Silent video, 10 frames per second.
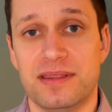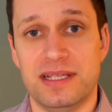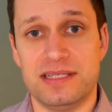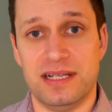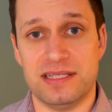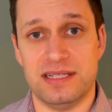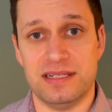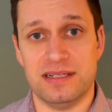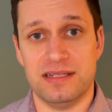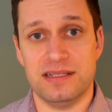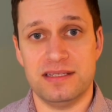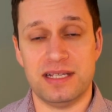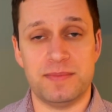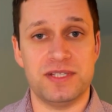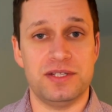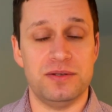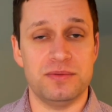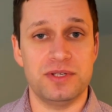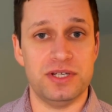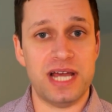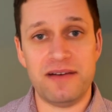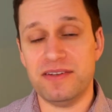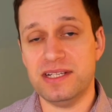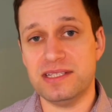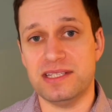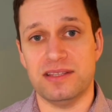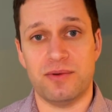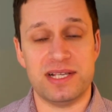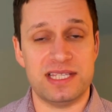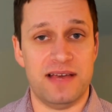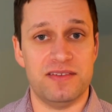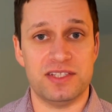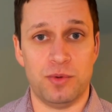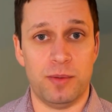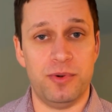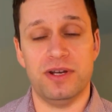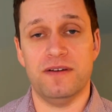This doesn't substitute good evidence and the rest of the evidence you want to put in a